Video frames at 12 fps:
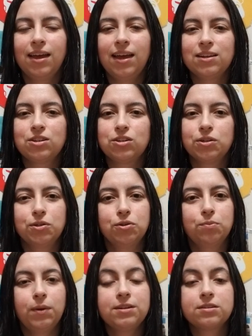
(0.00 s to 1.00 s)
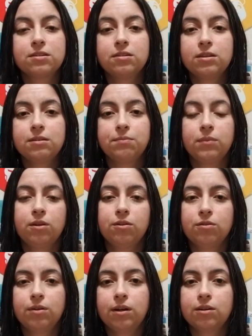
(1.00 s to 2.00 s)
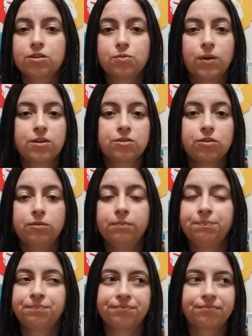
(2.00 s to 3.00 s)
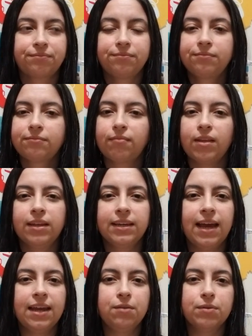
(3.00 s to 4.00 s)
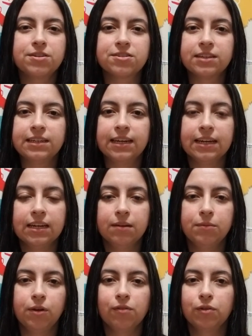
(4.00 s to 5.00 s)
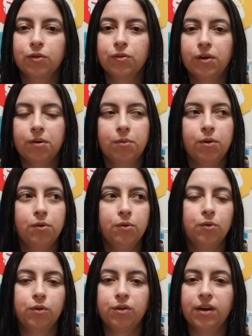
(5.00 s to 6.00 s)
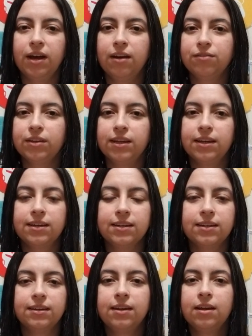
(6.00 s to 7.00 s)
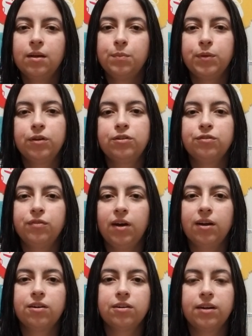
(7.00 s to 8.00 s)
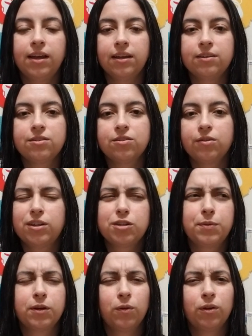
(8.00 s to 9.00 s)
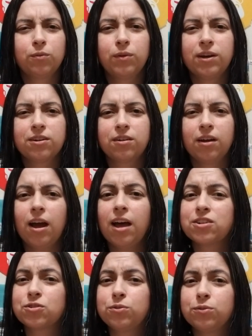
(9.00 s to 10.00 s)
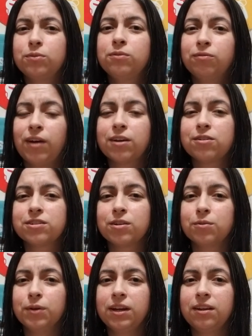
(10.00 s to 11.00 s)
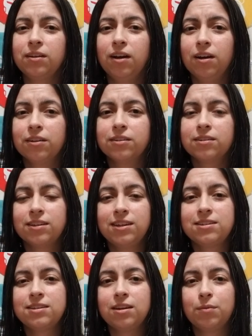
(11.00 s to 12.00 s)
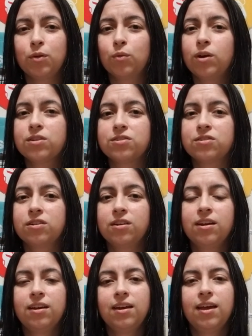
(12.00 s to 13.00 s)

And so basically, you just wrestle. Like any wrestling game, you have a career mode or you have like a build your fighter. And so I just picked one of the actual fighters that are already on the ECW roster.